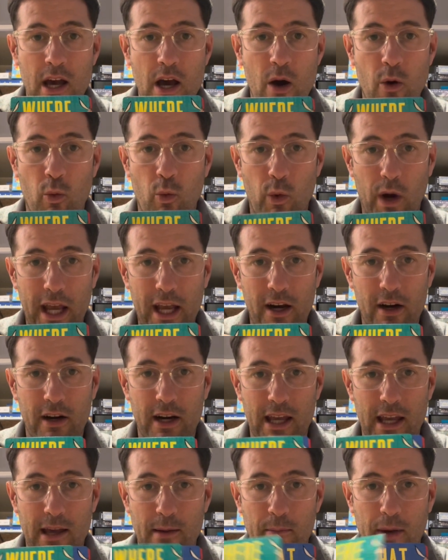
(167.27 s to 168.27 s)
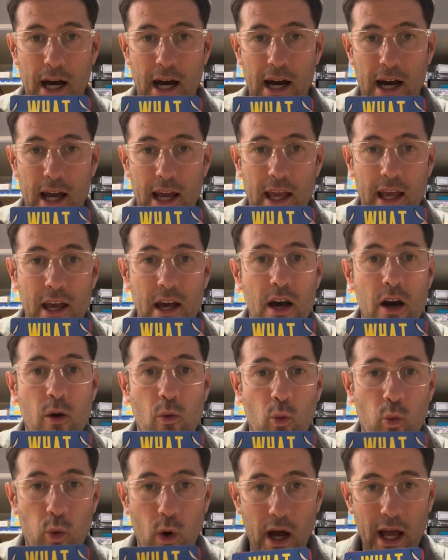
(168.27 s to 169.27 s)
where am I,
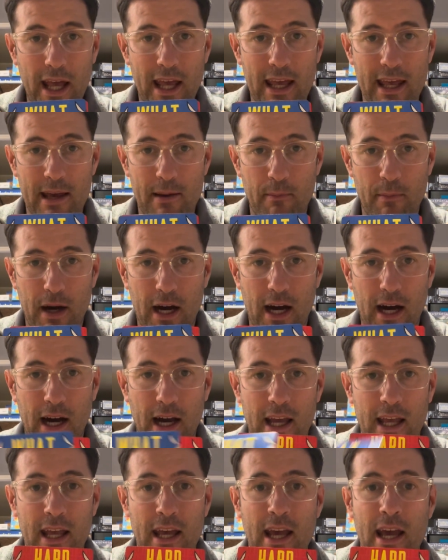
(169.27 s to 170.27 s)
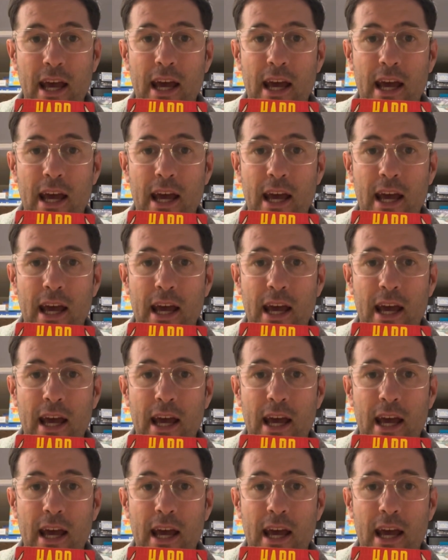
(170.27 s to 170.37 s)
what am I,